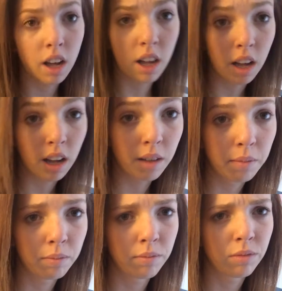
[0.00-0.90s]
to
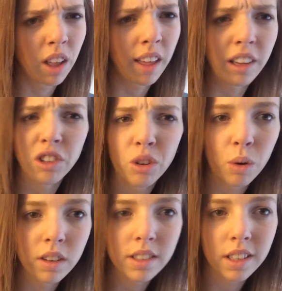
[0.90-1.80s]
like
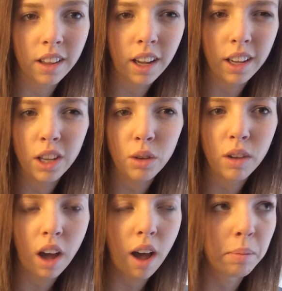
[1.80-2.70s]
shorts and like a cute
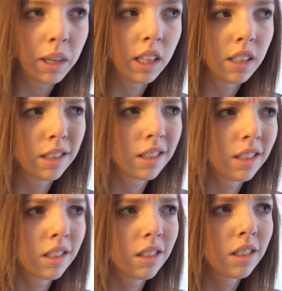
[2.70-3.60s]
top
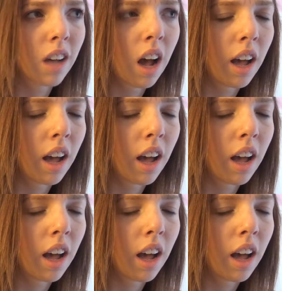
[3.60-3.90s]
because